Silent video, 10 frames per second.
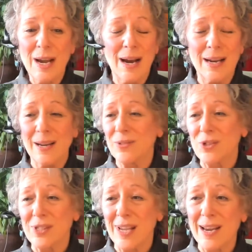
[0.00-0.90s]
I have to
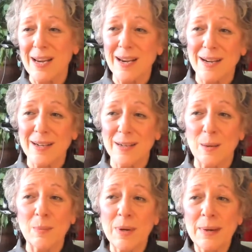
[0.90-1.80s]
say,
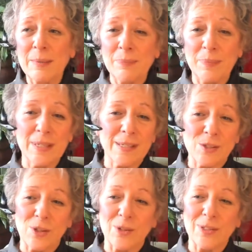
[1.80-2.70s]
um, being
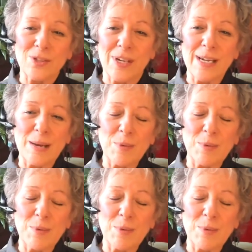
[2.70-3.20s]
as old as I am,